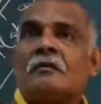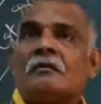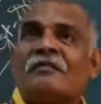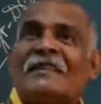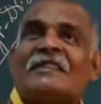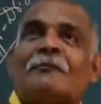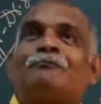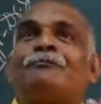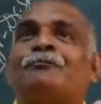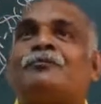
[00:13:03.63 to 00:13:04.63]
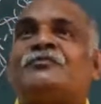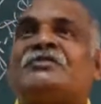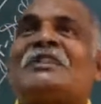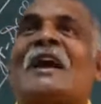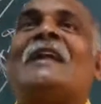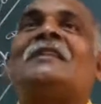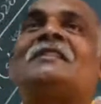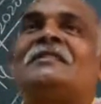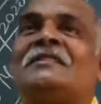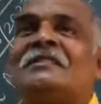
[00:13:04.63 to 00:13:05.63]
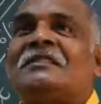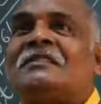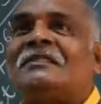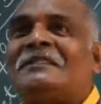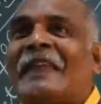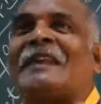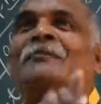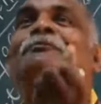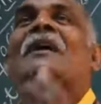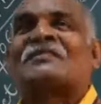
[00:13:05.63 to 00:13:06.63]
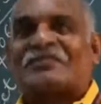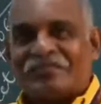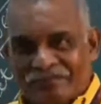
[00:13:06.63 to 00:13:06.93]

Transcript: when the child takes birth.